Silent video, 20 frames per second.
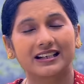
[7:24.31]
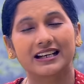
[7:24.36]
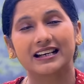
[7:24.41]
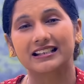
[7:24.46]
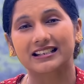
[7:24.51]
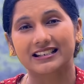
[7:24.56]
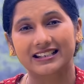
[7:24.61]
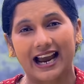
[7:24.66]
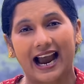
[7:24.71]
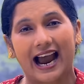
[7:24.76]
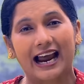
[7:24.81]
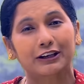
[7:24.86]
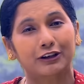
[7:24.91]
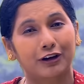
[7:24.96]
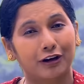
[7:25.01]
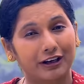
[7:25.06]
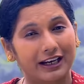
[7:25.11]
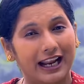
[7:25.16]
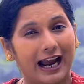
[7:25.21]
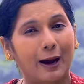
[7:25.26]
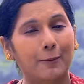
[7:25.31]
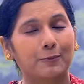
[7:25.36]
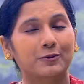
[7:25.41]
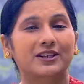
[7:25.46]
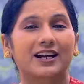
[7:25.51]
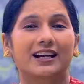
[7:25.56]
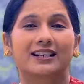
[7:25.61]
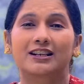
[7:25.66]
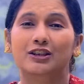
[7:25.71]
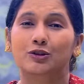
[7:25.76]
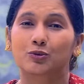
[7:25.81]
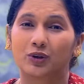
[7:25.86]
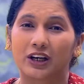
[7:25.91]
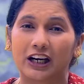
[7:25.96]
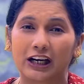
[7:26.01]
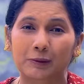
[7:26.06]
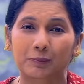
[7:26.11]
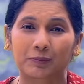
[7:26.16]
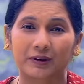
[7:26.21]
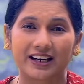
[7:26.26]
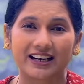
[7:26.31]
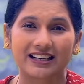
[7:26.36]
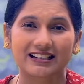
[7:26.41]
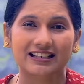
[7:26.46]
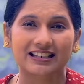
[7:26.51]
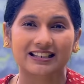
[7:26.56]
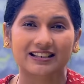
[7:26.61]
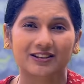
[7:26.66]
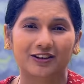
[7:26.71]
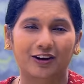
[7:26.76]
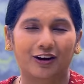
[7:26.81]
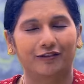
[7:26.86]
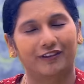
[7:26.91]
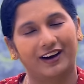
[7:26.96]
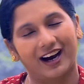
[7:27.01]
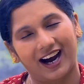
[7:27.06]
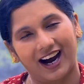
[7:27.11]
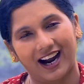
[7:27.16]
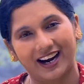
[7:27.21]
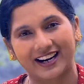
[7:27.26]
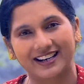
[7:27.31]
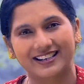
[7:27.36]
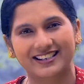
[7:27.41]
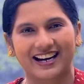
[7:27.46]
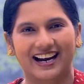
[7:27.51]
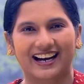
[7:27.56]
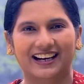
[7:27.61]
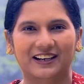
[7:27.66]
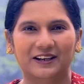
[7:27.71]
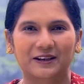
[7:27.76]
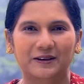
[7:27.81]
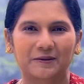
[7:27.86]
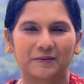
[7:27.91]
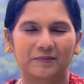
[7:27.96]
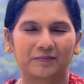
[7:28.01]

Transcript: his dad collapsed at his workplace of a heart attack.